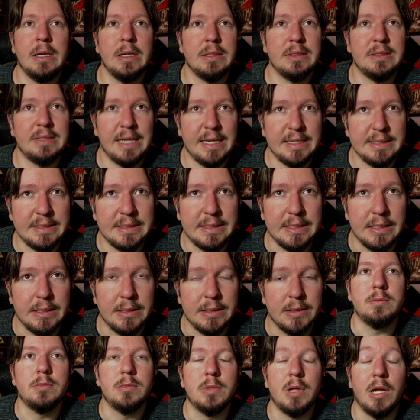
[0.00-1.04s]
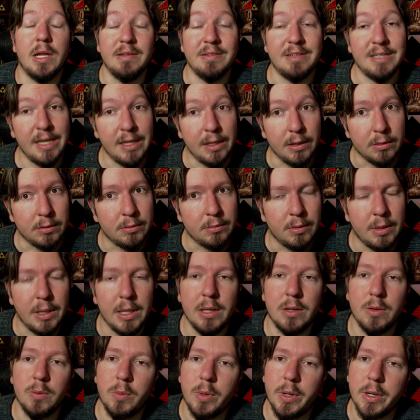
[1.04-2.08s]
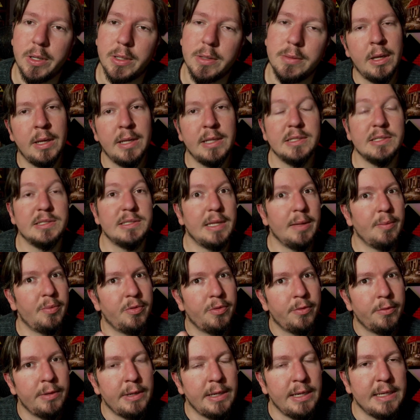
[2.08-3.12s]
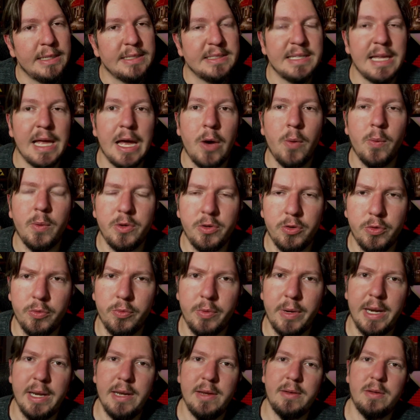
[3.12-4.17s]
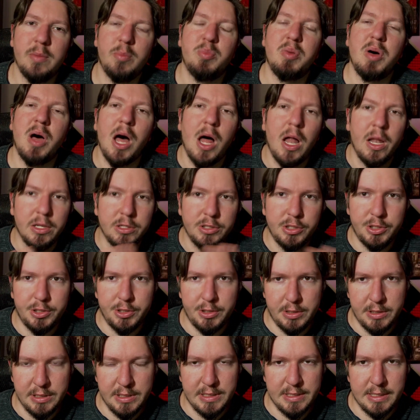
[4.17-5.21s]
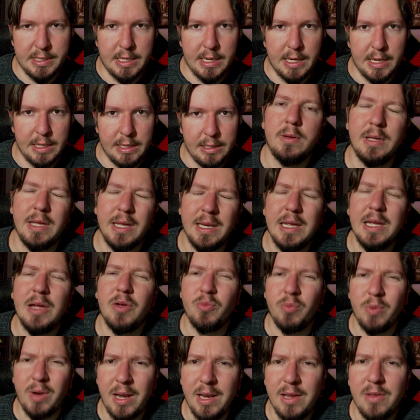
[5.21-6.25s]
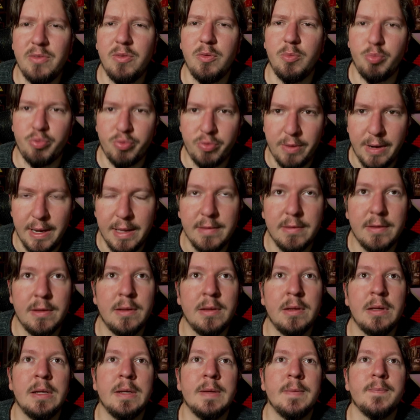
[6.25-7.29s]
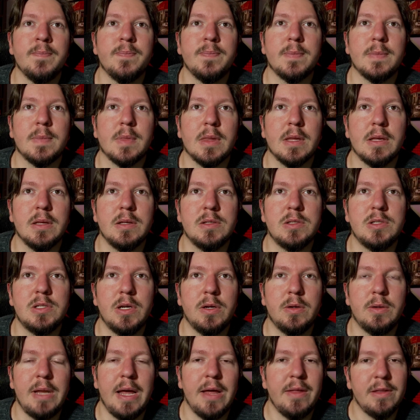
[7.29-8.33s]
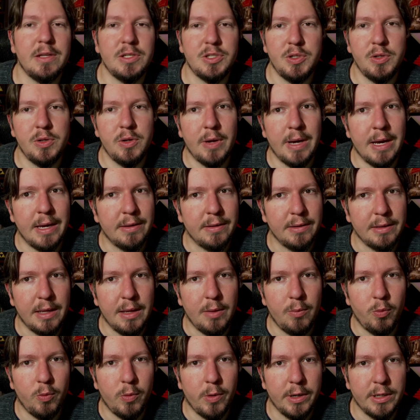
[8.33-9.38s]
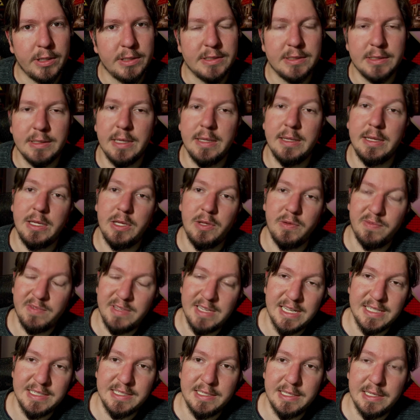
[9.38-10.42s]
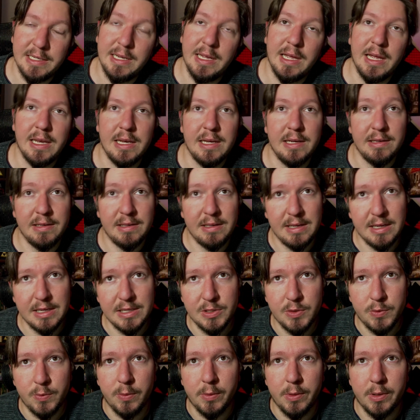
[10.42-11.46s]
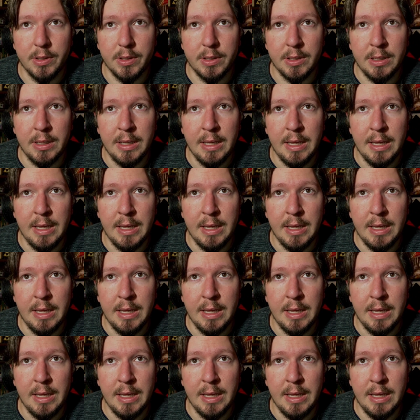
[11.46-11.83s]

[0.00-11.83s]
Test it until it'll work. Step 3 is now when you're ready to polish your design, getting it ready to print. So now that you know how the game works and that you've tested it and it does work,